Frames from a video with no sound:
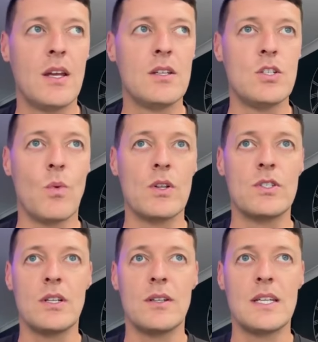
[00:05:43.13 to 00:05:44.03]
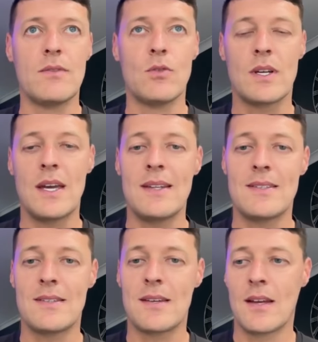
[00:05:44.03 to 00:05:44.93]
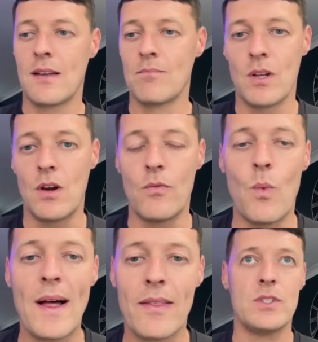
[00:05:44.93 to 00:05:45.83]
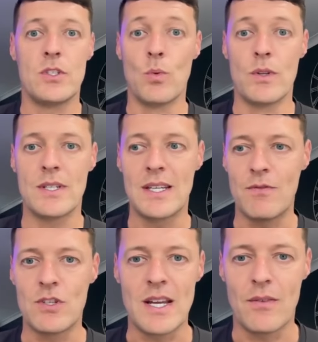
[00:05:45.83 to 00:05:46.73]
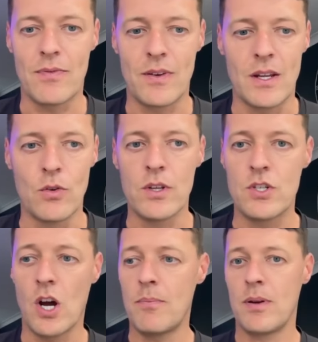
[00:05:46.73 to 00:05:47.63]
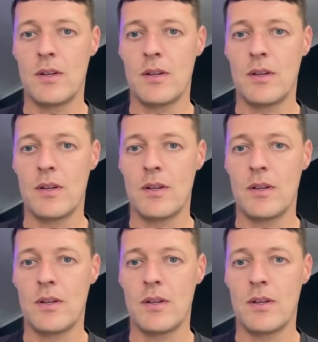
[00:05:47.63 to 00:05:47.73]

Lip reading: Do you want to leave your kids a lot of wealth? Do you want to give yourself another job?